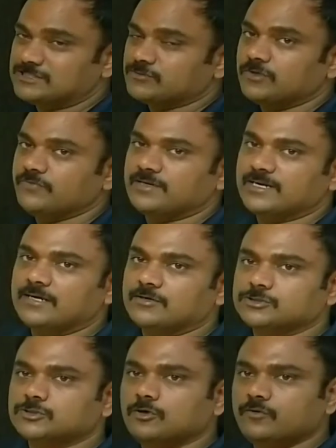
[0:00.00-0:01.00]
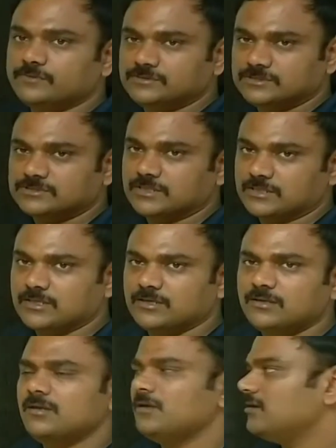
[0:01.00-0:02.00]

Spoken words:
That's what we're trying to show with this circle.